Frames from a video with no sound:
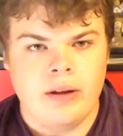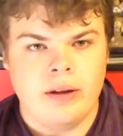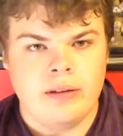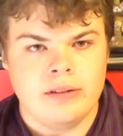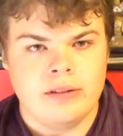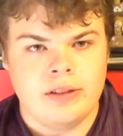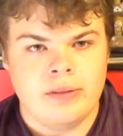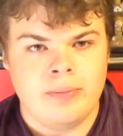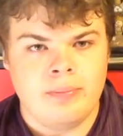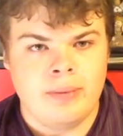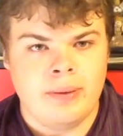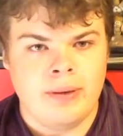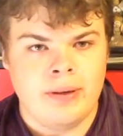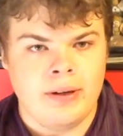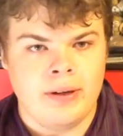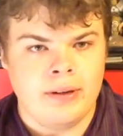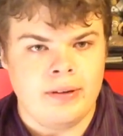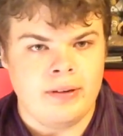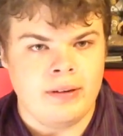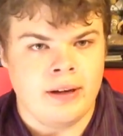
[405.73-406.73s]
I'll just put it
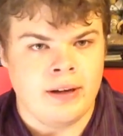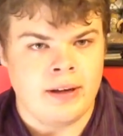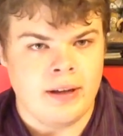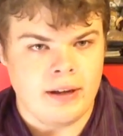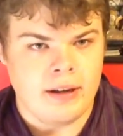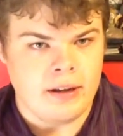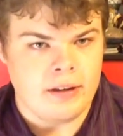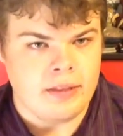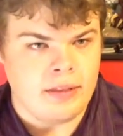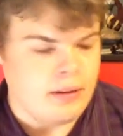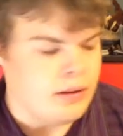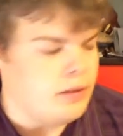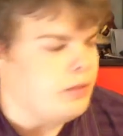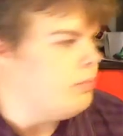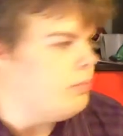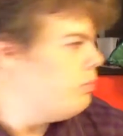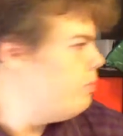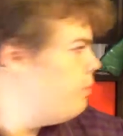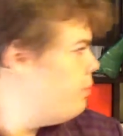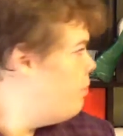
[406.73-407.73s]
aside like I think I'll
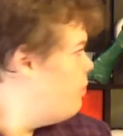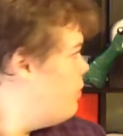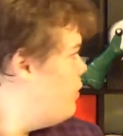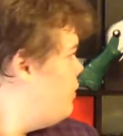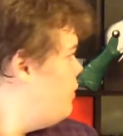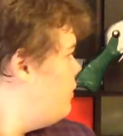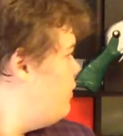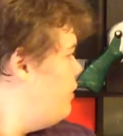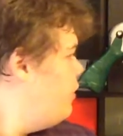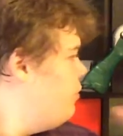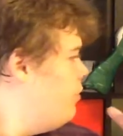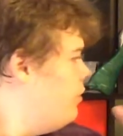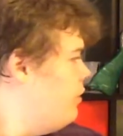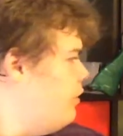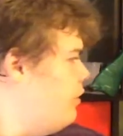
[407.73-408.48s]
clear one of